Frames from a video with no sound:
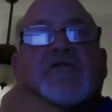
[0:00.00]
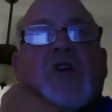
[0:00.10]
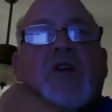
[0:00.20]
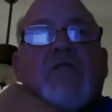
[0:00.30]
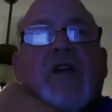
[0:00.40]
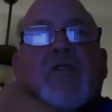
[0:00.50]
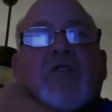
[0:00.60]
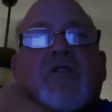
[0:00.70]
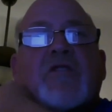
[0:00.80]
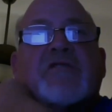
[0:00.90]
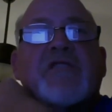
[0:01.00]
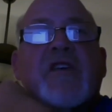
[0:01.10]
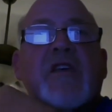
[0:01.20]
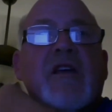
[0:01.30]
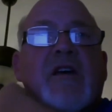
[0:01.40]
And John Greco, good to
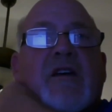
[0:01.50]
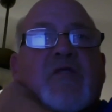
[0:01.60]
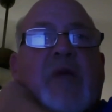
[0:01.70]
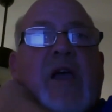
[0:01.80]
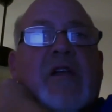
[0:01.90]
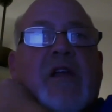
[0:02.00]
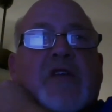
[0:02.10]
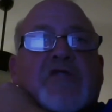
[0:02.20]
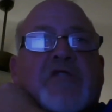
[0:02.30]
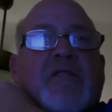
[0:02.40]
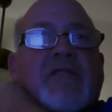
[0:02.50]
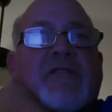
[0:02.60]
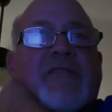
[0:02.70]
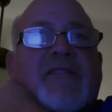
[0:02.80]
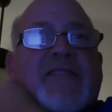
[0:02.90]
see uh, you back in action.